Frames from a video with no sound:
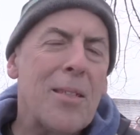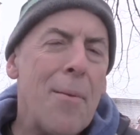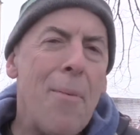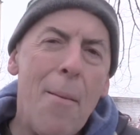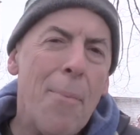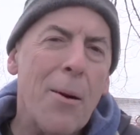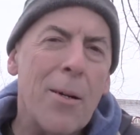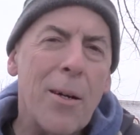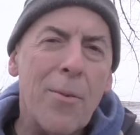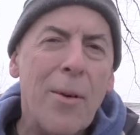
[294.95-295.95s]
that people are
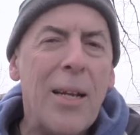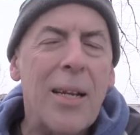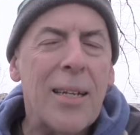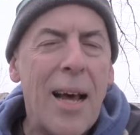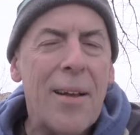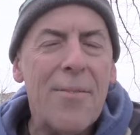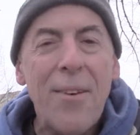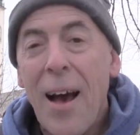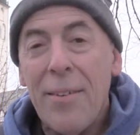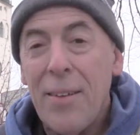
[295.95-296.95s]
going to read it like
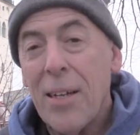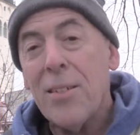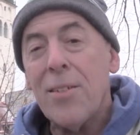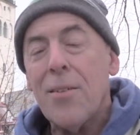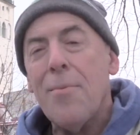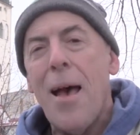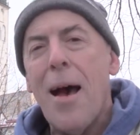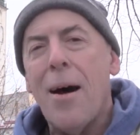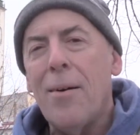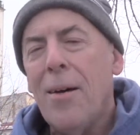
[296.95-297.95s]
5 years from
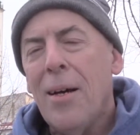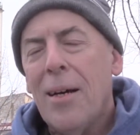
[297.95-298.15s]
now.